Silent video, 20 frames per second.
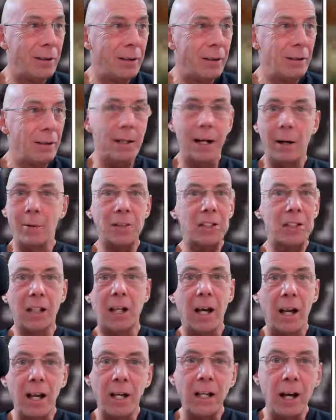Now, is it
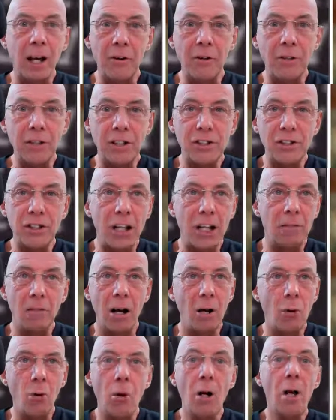going to go to
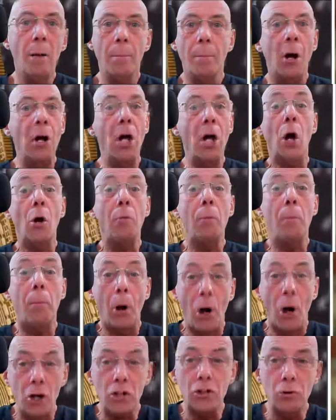zero? My own
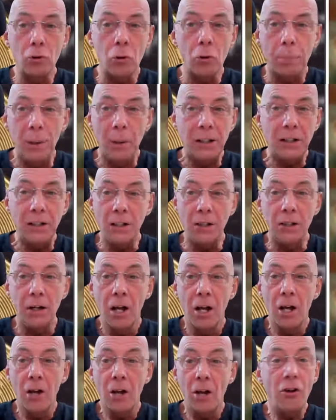personal opinion,
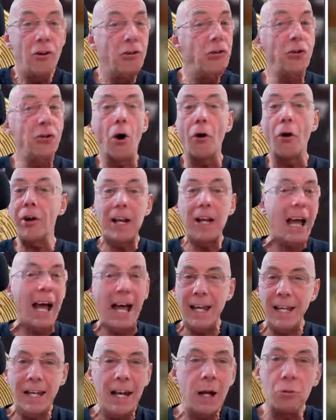not a cat
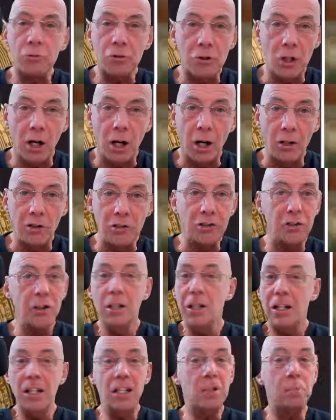in hell's chance.
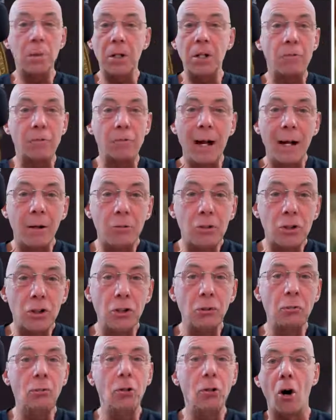It's been around
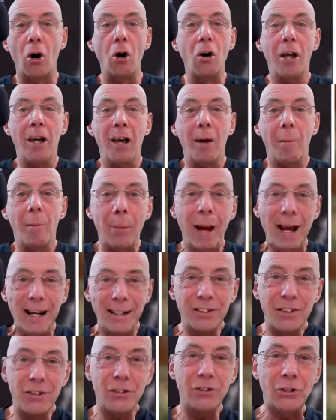too long.
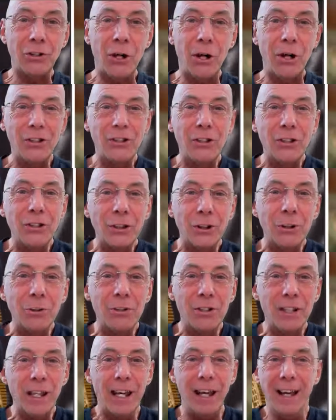Banks are starting to
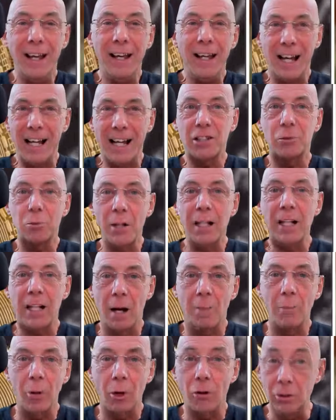use it. As we
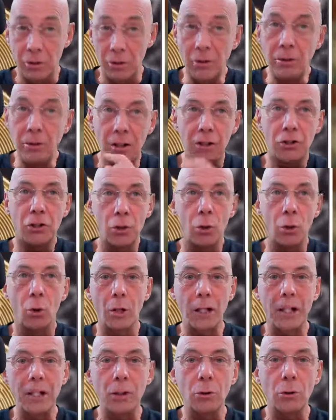come on
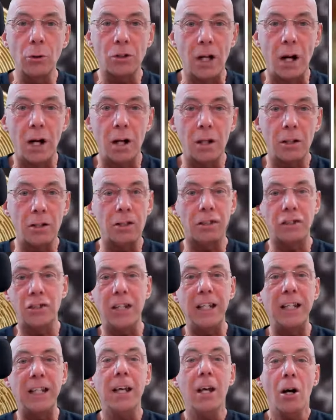shortly, you'll start to
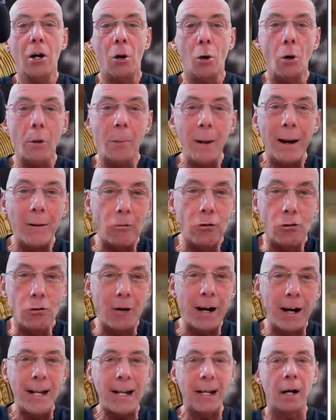see all about
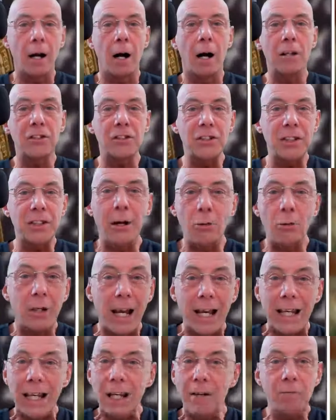credit cards now
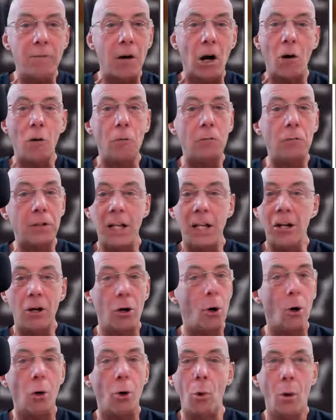getting involved in it
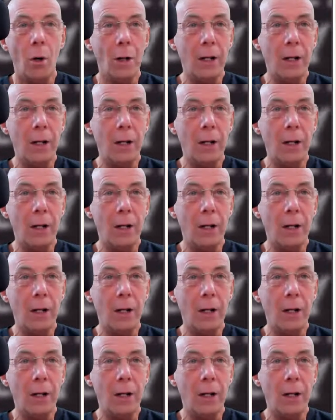all,